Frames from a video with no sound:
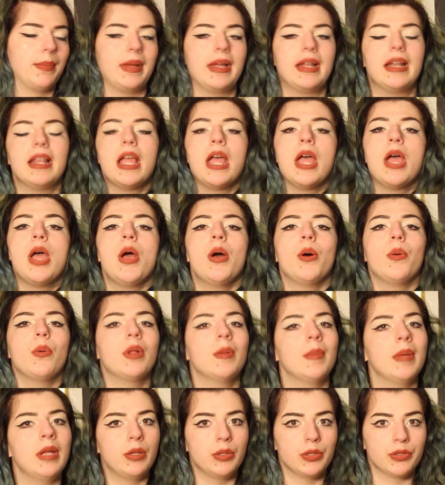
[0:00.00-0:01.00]
But one
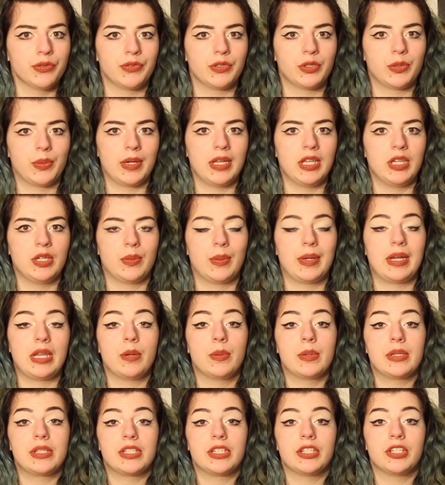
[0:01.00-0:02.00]
of my goals for 2020
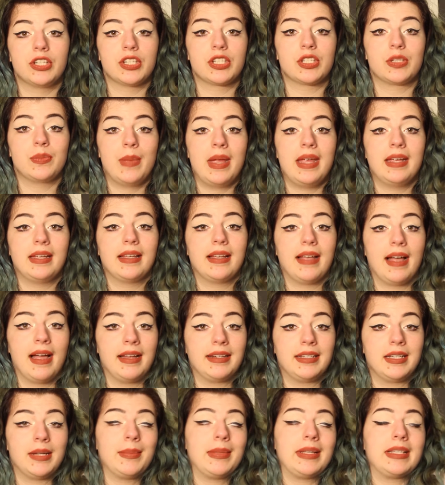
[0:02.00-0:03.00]
was to just make content,